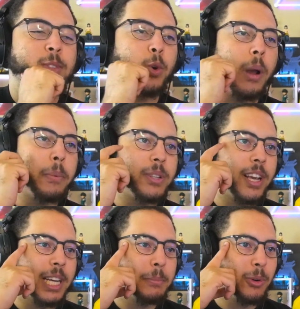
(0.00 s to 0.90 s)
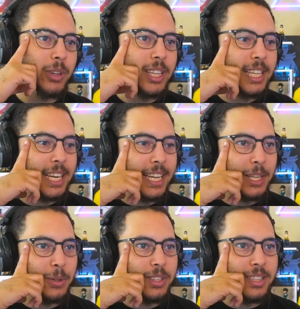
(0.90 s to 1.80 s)
Do I protect Marie? Can I
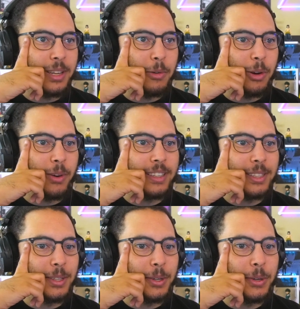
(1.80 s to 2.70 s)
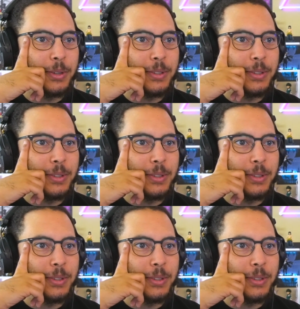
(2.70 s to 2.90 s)
kill this thing? What do I do?